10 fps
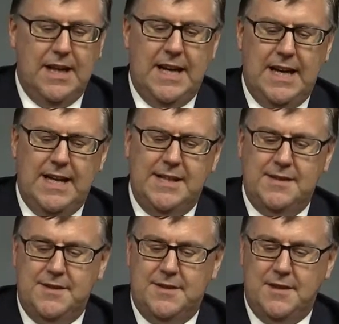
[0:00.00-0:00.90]

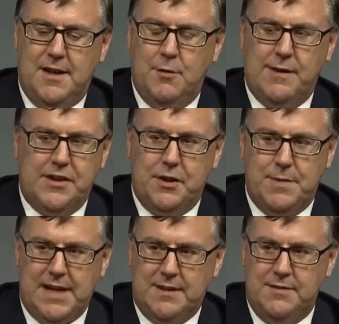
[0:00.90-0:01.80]
And whenever I go
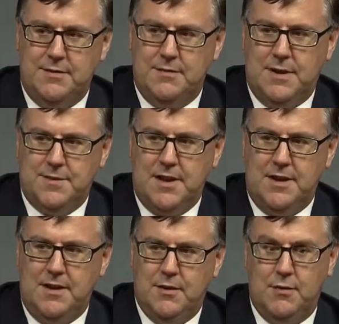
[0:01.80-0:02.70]
back to
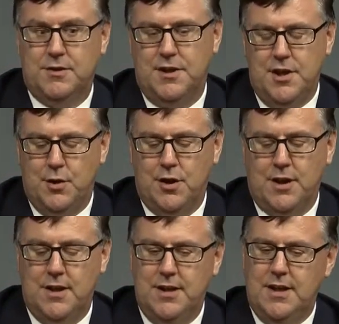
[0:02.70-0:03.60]
upstate New York, or to New
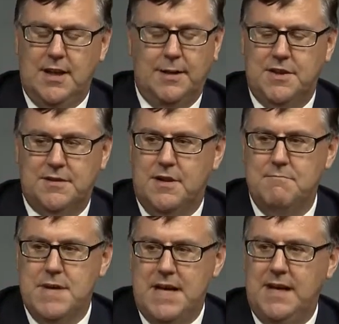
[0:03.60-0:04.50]
York, I'm just
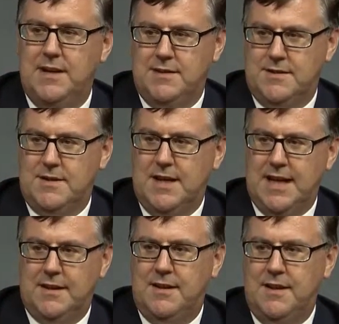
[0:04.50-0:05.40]
amazed
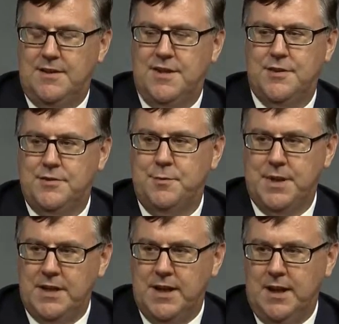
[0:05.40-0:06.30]
at the sheer
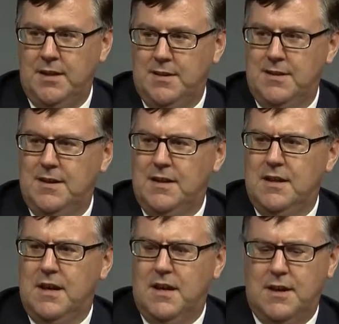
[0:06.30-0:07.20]
stupidity
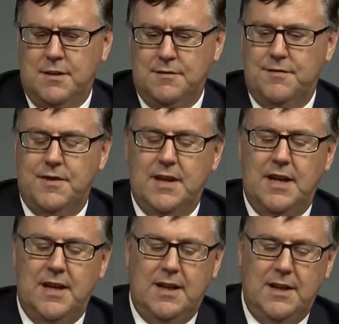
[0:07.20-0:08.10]
of
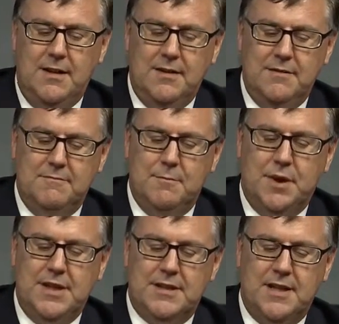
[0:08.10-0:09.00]
a
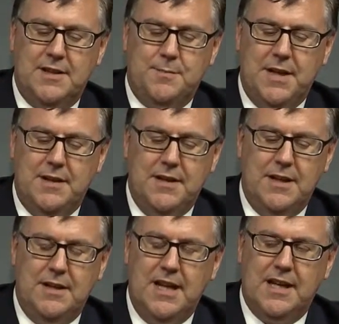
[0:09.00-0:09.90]
place that has been
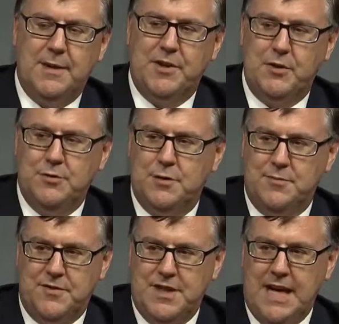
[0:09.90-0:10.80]
in economic
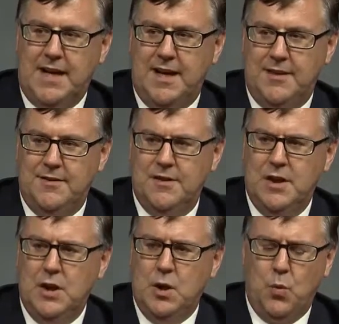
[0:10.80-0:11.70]
doldrums for decades,
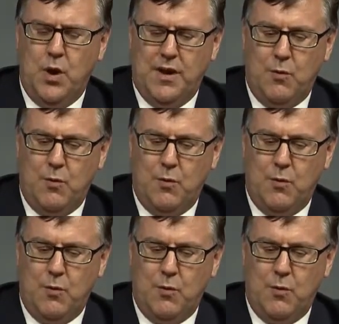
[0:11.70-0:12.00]
where